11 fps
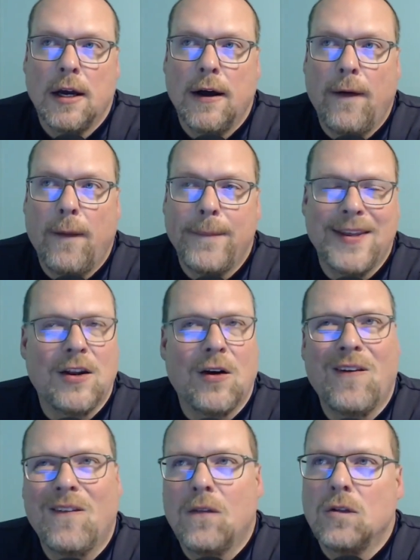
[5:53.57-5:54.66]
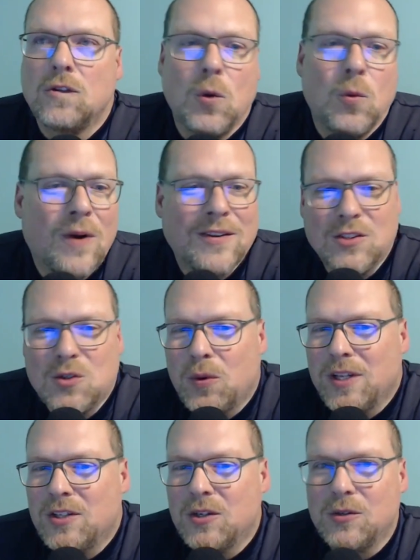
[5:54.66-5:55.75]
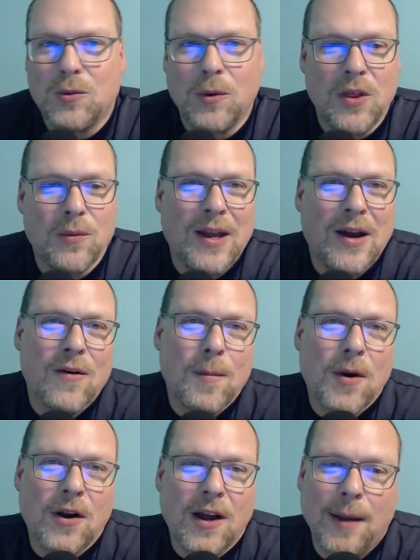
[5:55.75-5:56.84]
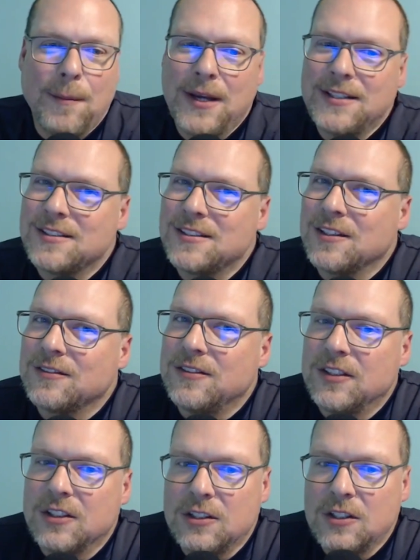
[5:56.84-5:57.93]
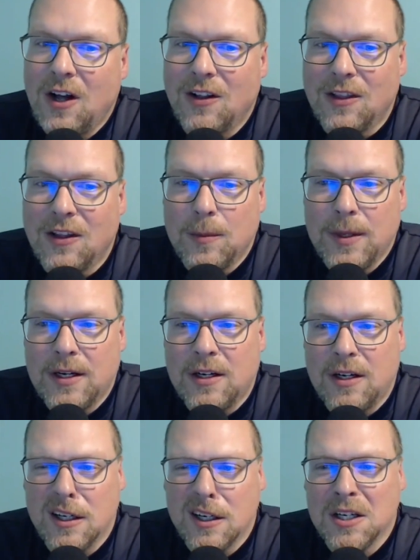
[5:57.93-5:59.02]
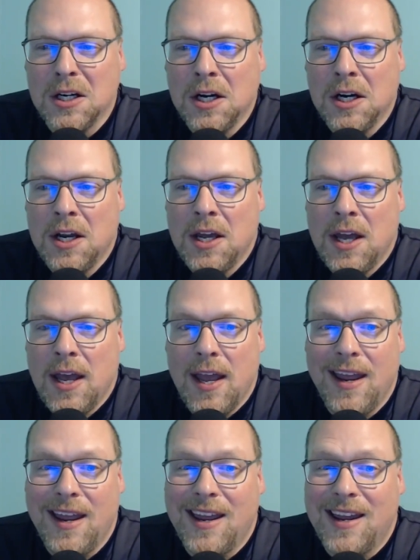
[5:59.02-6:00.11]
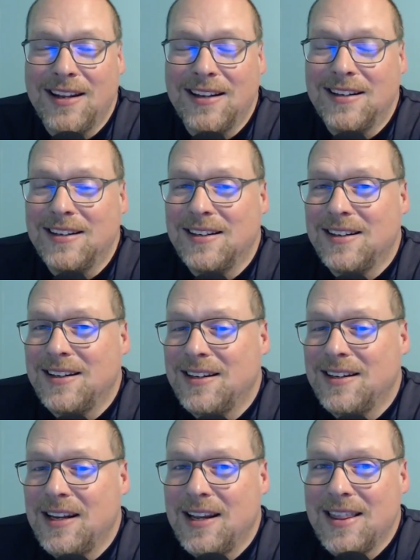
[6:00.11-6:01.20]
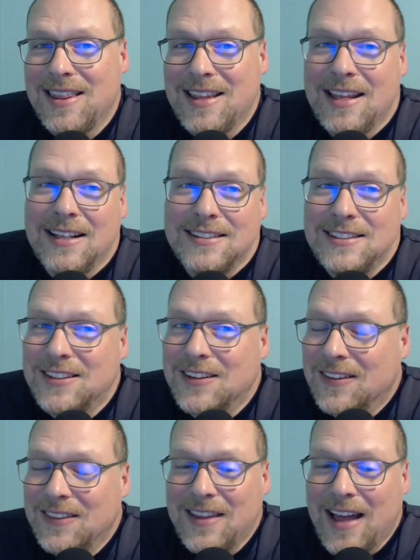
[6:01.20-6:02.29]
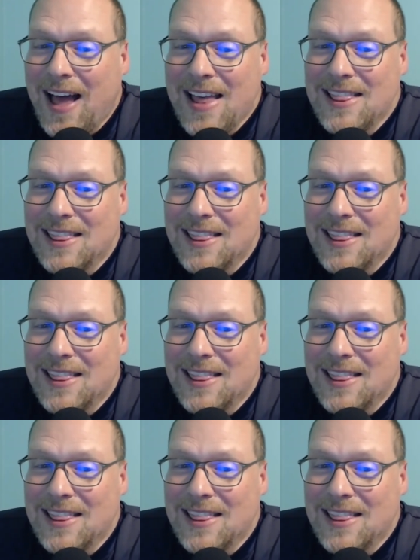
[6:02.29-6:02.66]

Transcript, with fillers: Uh, you know, around the 22, 23 hour mark, I might to start feel a little bit of hunger and it's still not